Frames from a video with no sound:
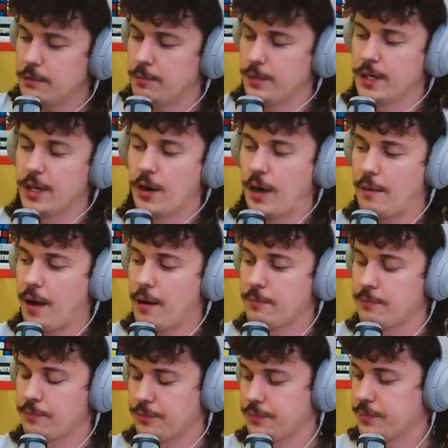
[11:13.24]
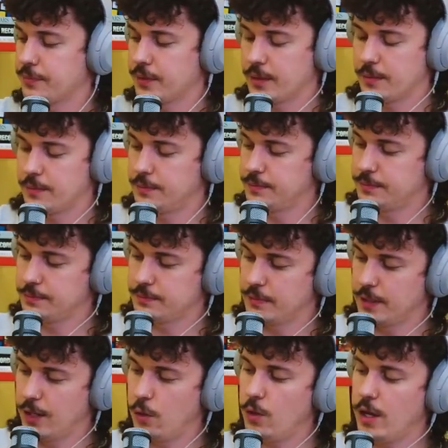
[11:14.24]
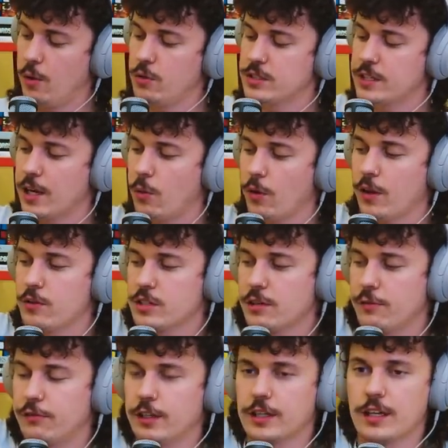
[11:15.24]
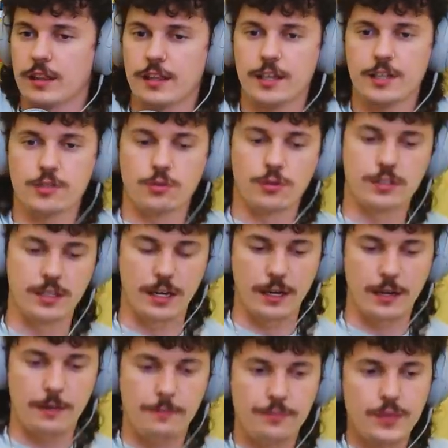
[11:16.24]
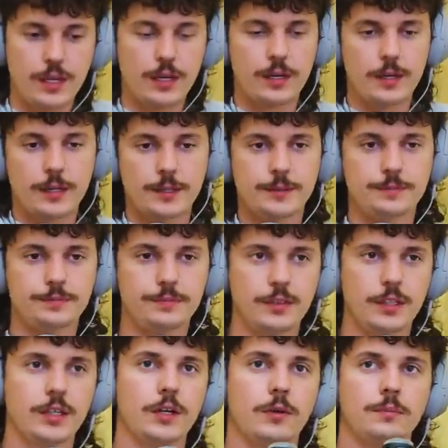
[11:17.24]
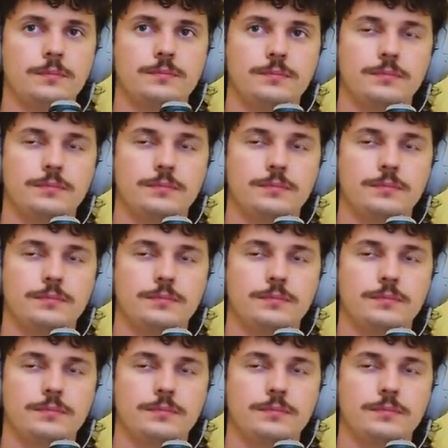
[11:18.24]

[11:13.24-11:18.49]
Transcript: But no, it was like one of those conflicting things where it's like, you know,